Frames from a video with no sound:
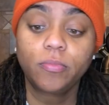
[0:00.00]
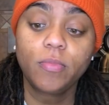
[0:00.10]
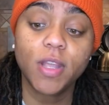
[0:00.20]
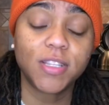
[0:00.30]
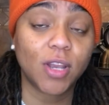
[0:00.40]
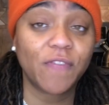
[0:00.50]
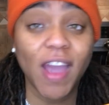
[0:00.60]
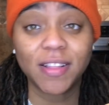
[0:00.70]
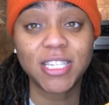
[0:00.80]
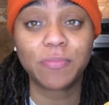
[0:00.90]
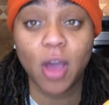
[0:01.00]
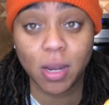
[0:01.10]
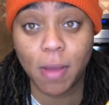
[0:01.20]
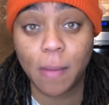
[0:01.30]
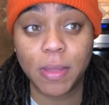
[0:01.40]
So the fact that she thought
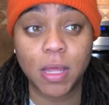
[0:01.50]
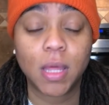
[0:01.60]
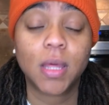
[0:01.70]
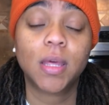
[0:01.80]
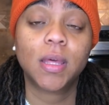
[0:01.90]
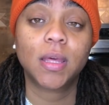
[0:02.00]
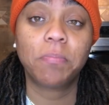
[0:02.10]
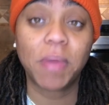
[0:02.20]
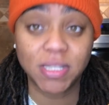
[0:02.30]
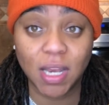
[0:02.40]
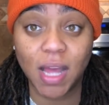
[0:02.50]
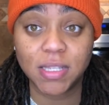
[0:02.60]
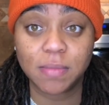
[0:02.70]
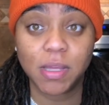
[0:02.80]
about me meant a lot to me.